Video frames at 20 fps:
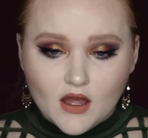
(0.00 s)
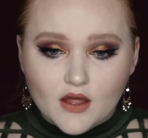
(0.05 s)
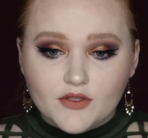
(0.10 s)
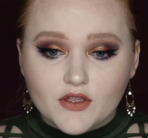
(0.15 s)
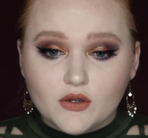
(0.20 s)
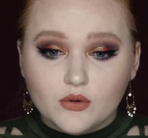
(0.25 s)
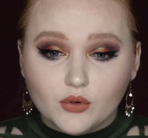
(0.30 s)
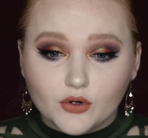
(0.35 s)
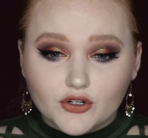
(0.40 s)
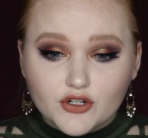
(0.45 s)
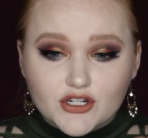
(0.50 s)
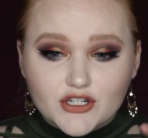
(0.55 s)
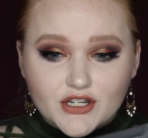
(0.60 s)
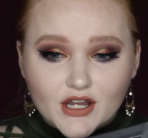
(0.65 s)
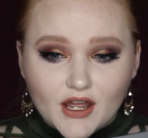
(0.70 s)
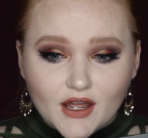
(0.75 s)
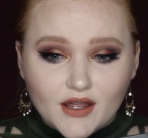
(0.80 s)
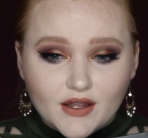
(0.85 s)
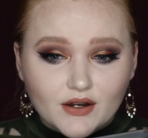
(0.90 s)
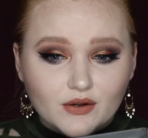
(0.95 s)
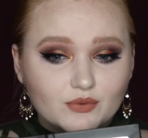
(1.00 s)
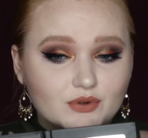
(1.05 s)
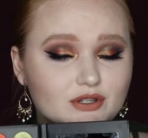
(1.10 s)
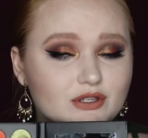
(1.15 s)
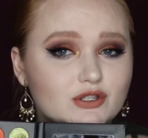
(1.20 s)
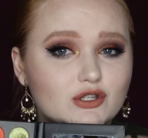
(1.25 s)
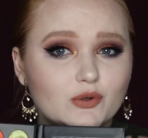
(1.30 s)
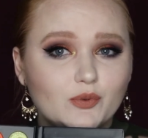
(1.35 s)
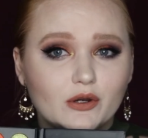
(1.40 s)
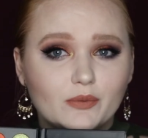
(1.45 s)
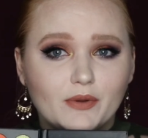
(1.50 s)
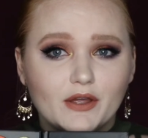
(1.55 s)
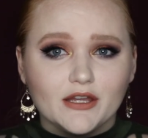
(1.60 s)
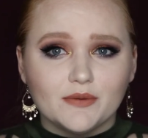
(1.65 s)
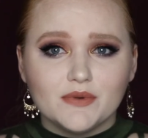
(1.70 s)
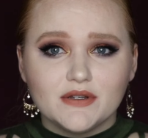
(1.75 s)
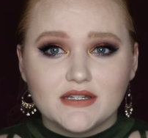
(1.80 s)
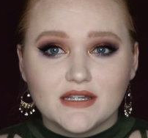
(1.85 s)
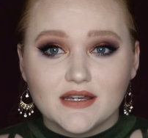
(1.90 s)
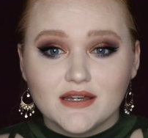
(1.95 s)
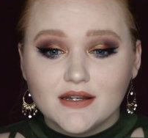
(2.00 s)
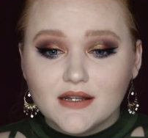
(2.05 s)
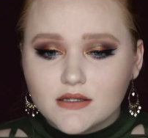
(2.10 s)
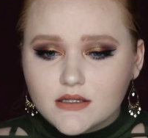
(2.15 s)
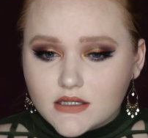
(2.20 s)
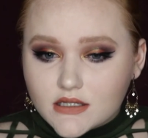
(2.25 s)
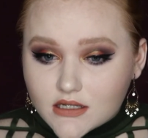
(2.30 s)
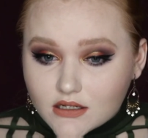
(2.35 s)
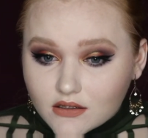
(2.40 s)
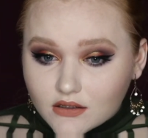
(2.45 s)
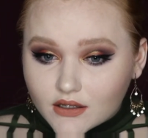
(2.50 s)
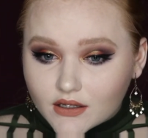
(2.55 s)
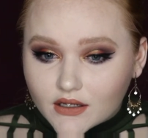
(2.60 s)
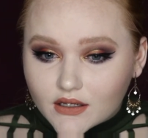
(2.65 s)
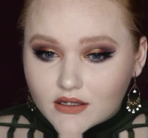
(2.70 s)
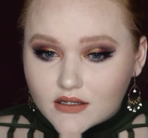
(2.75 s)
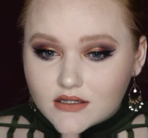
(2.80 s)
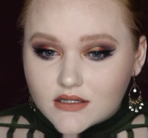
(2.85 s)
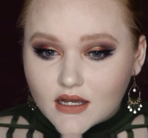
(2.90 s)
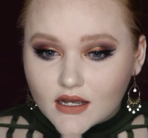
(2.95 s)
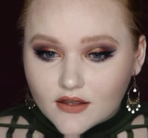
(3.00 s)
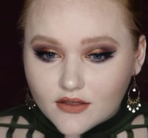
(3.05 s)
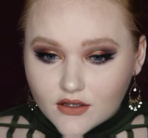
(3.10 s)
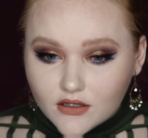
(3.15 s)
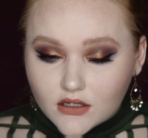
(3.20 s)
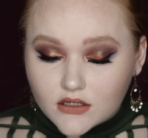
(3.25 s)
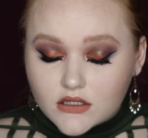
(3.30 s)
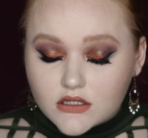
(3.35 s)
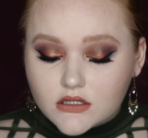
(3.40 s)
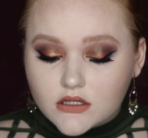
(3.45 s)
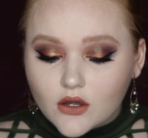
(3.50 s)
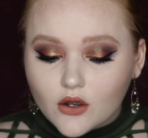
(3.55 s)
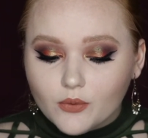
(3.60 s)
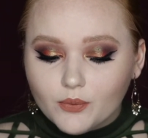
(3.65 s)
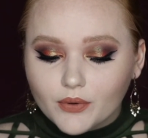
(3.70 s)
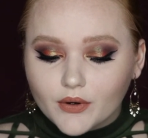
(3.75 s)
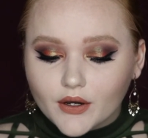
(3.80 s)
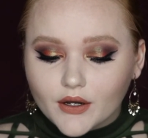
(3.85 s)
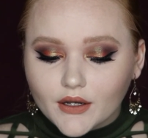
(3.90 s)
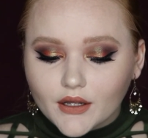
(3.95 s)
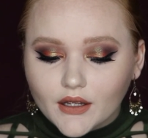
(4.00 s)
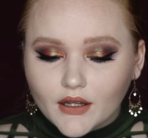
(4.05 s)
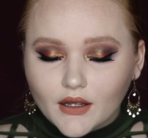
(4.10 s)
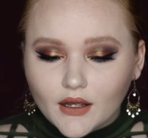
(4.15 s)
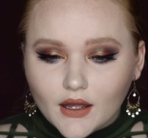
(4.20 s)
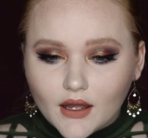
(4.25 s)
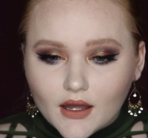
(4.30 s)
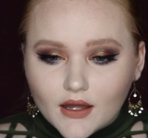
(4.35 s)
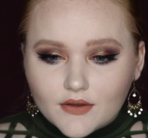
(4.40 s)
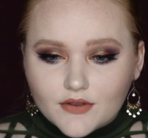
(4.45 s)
The orange shade was super pigmented, it still is. I think it's so pretty.